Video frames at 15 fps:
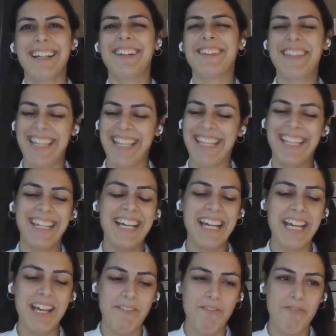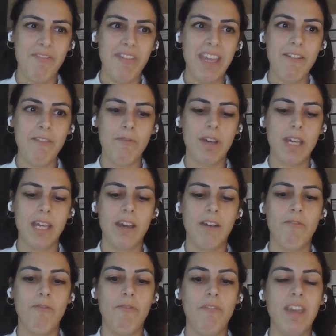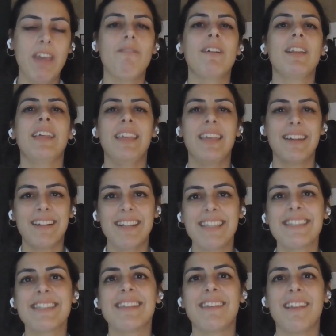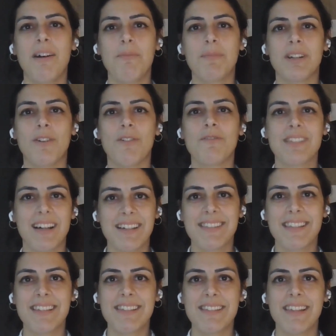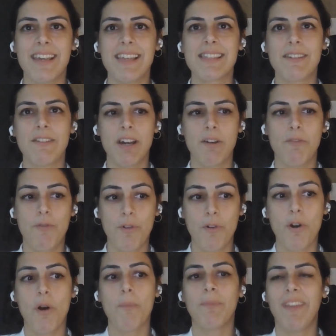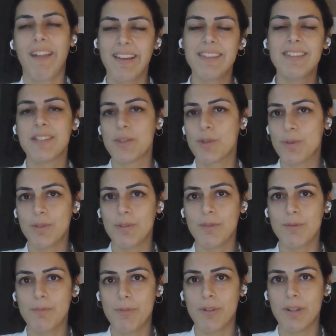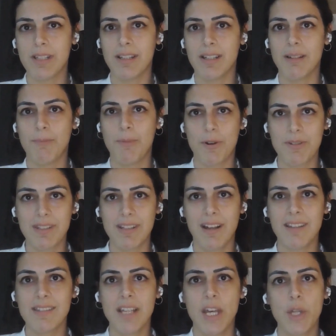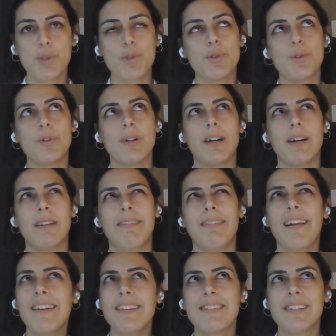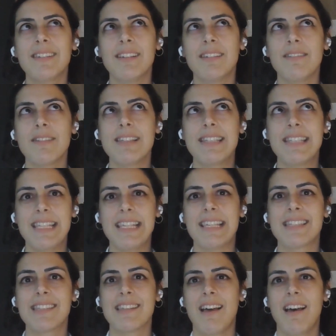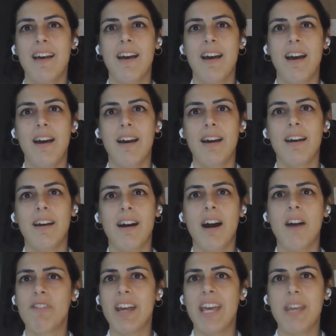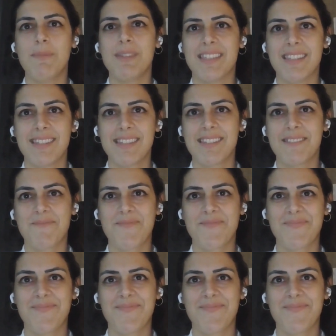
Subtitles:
Okay, we will increase the number of success rates from 92% to 96. Our aim is this.